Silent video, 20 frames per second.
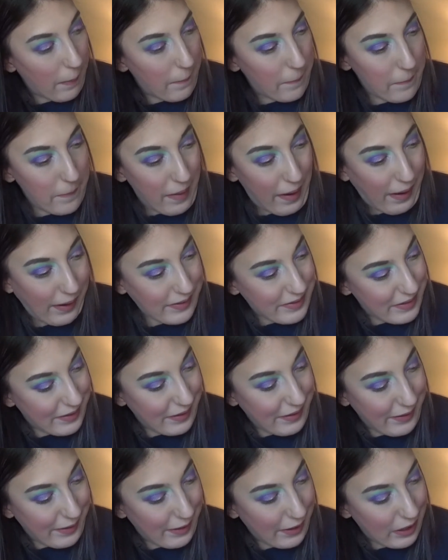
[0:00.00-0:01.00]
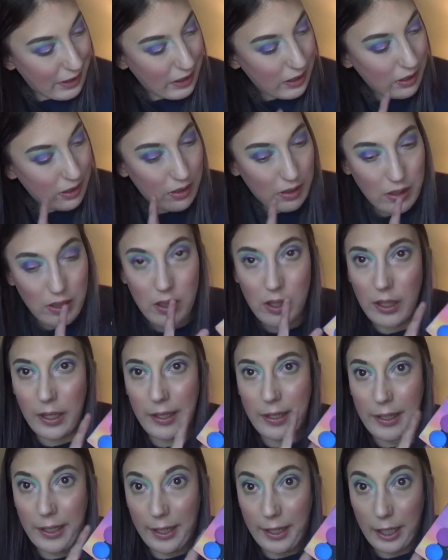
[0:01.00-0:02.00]
mattes in
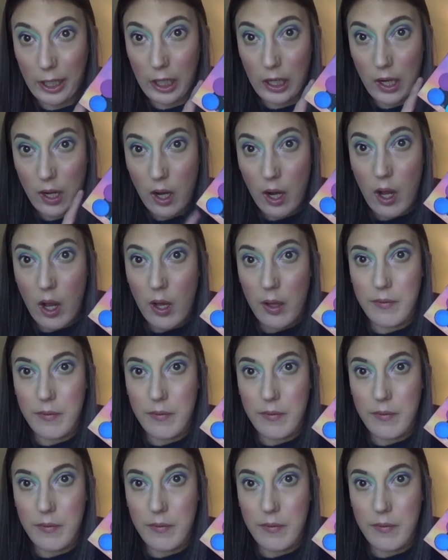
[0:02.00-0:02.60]
here